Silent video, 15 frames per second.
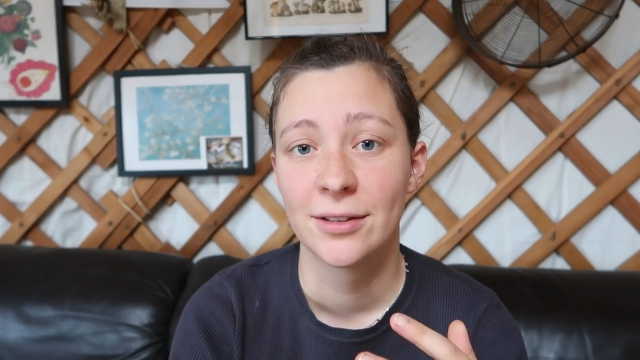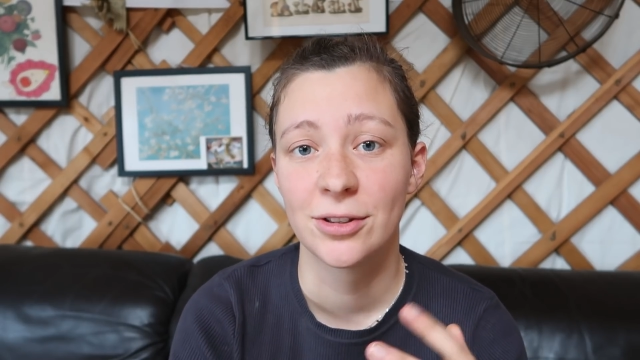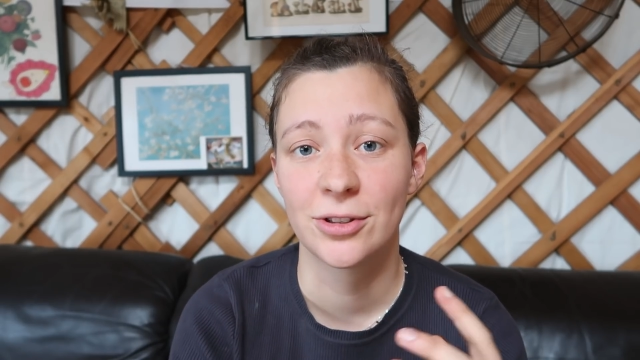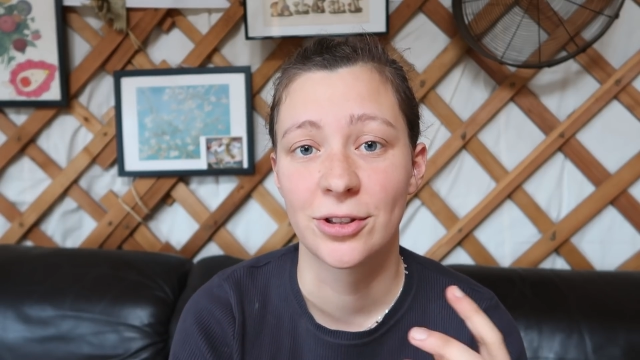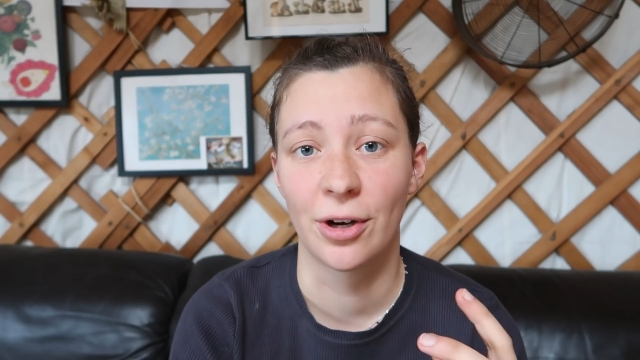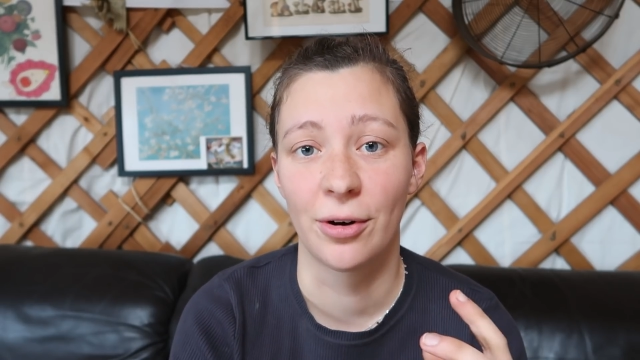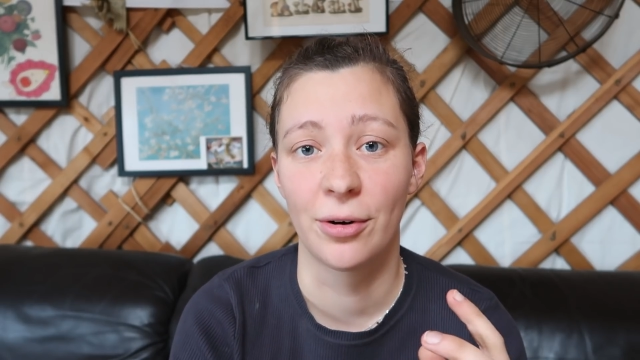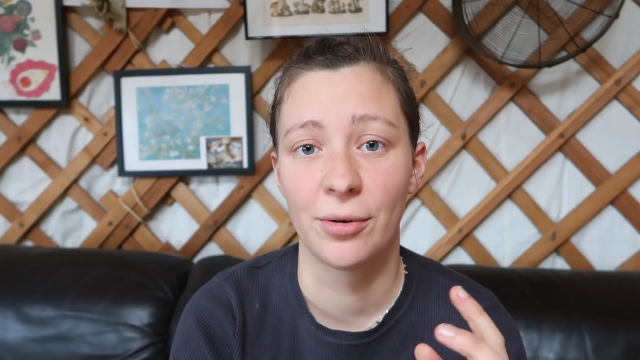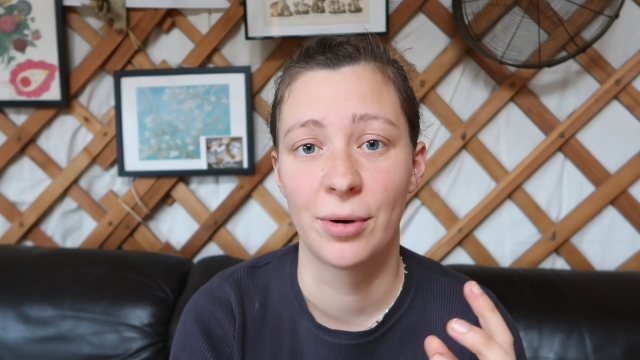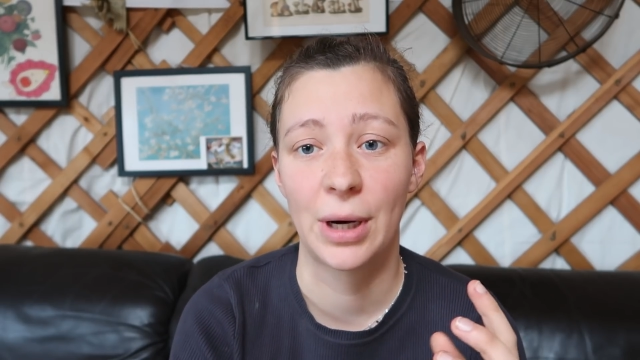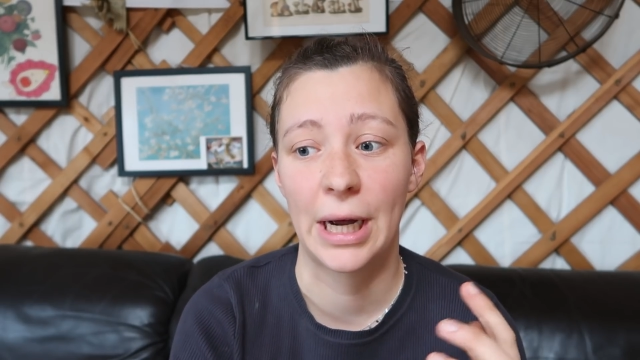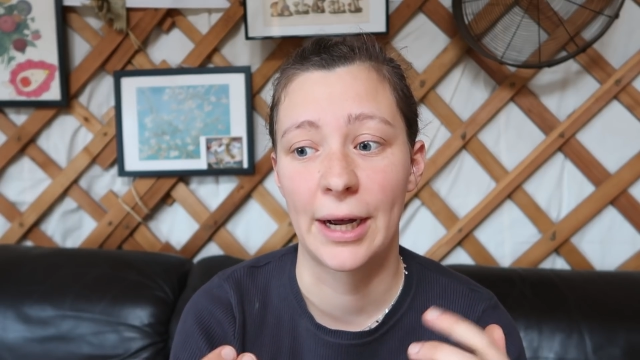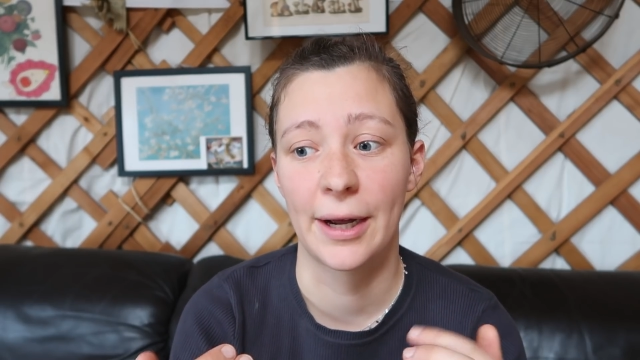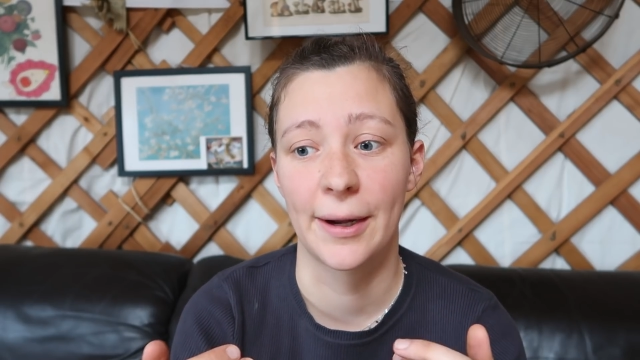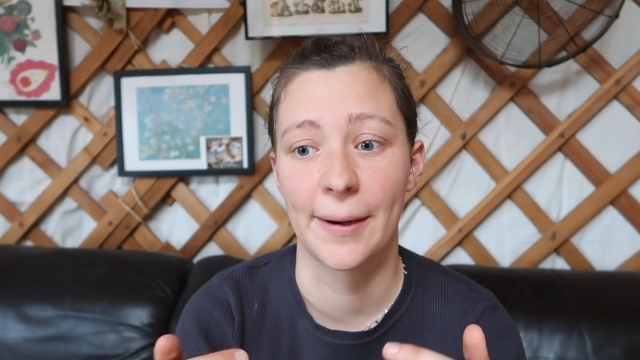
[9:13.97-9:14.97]
so
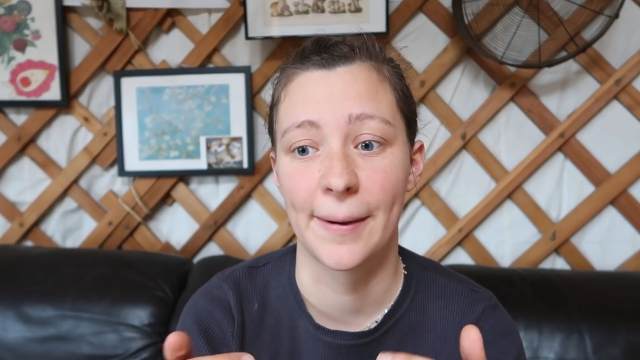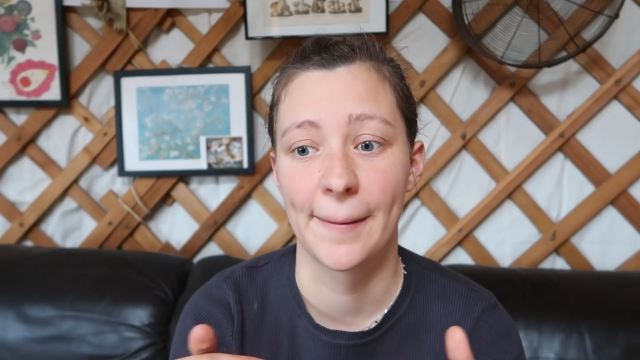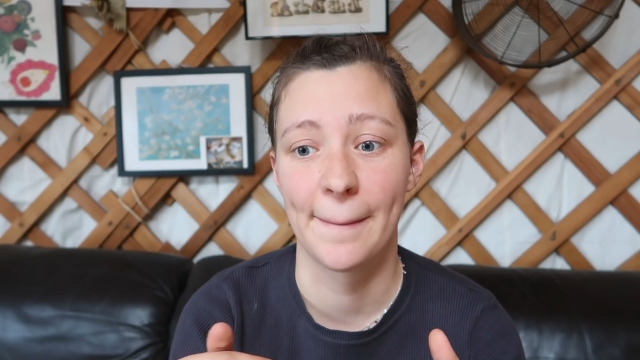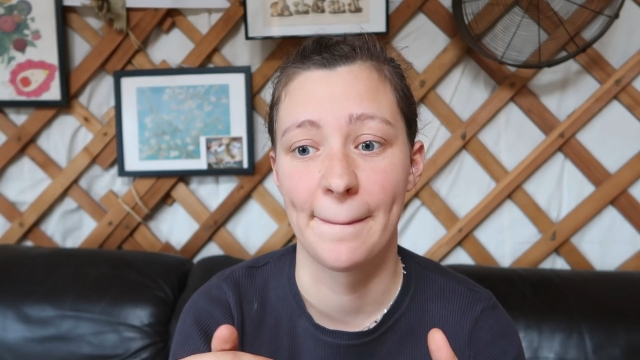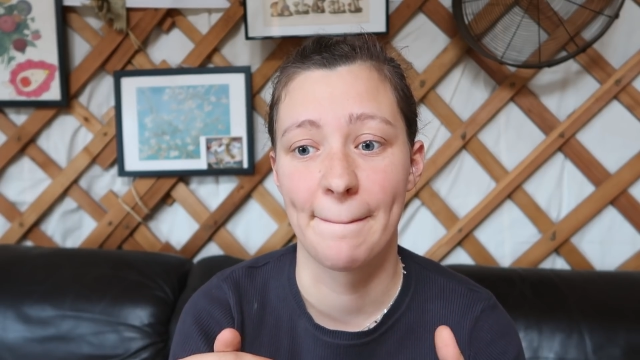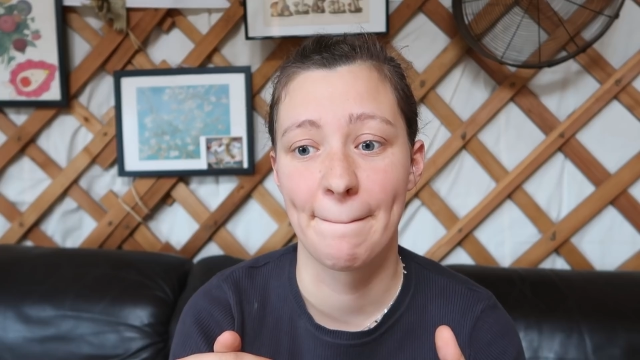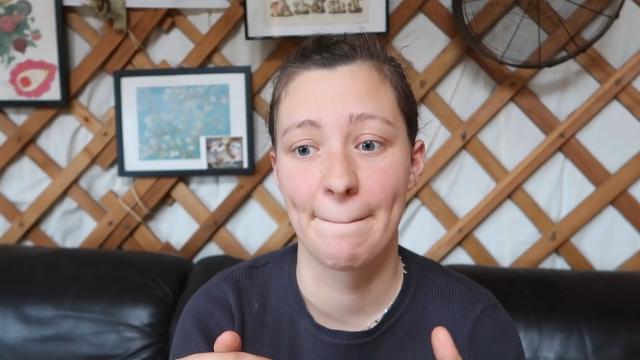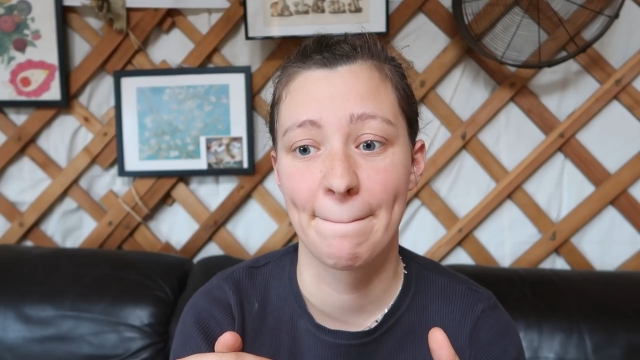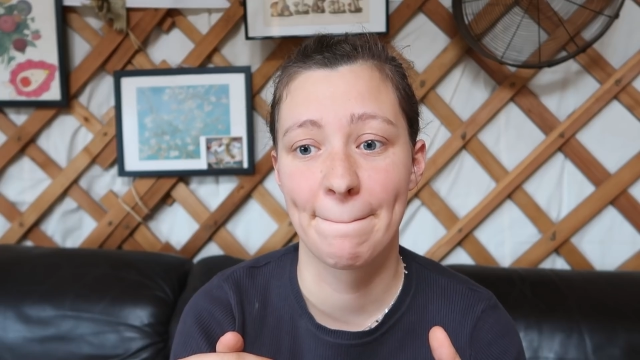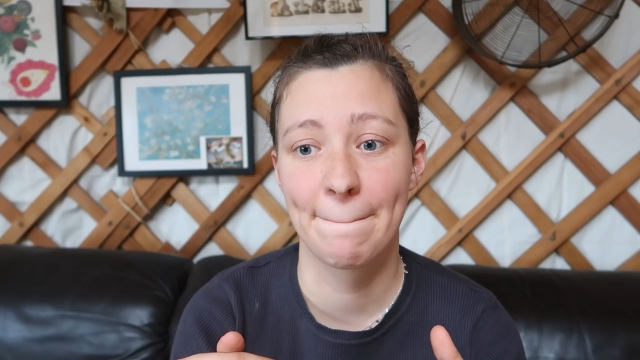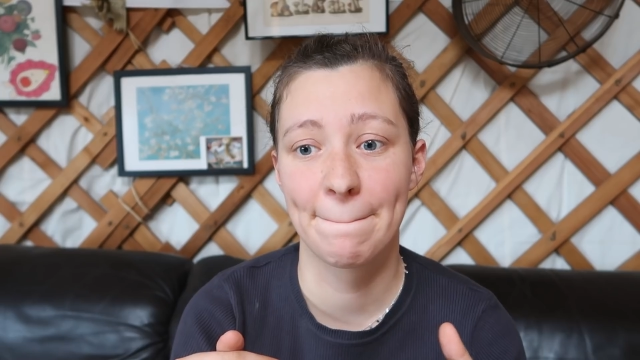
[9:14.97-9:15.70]
um,